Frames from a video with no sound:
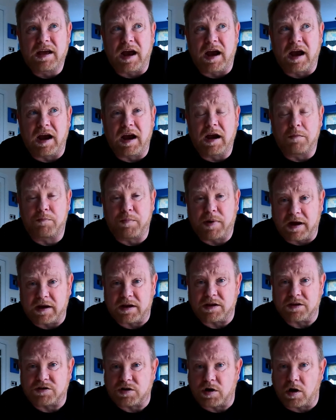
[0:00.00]
air
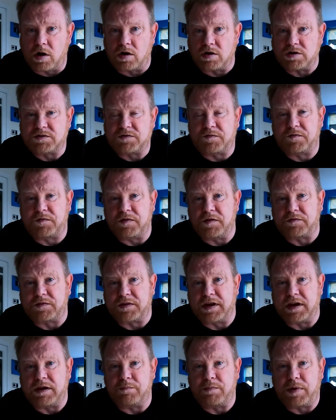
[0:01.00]
package costs
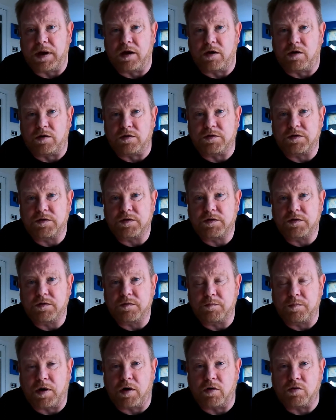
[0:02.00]
£15
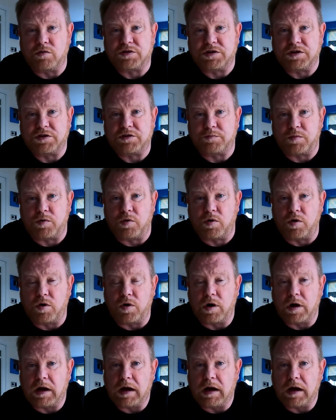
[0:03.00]
postage, but